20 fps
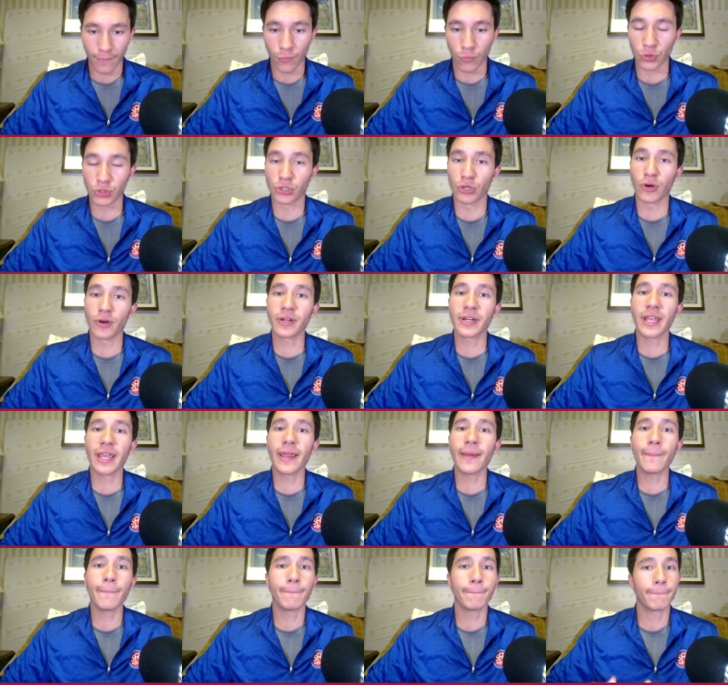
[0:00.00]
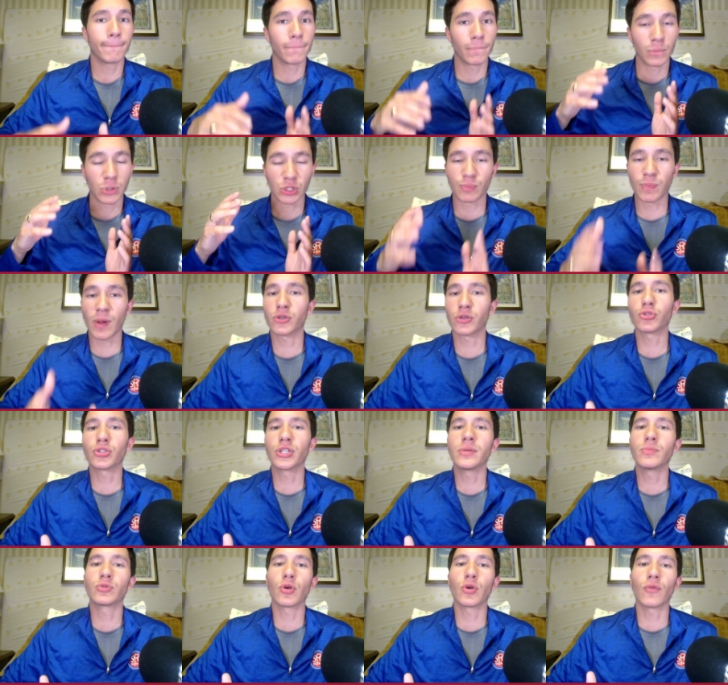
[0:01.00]
return game, special
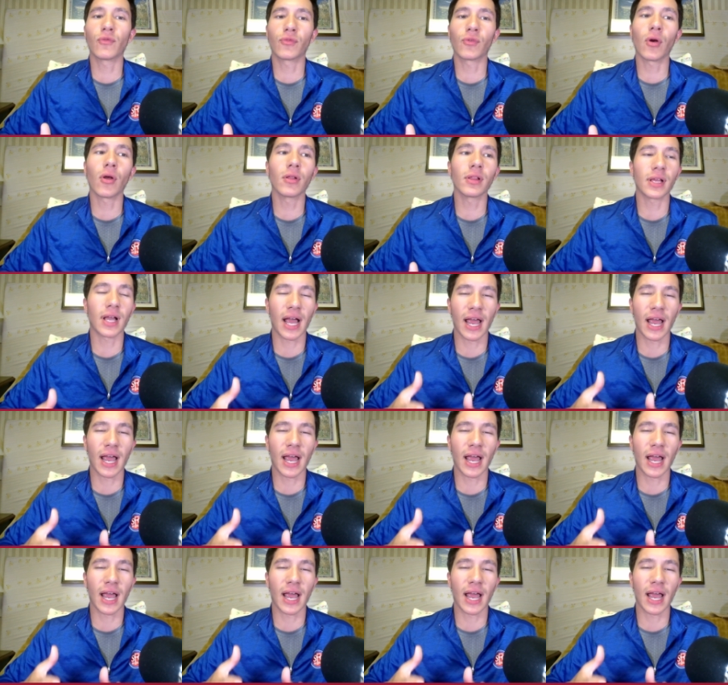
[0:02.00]
teams overall.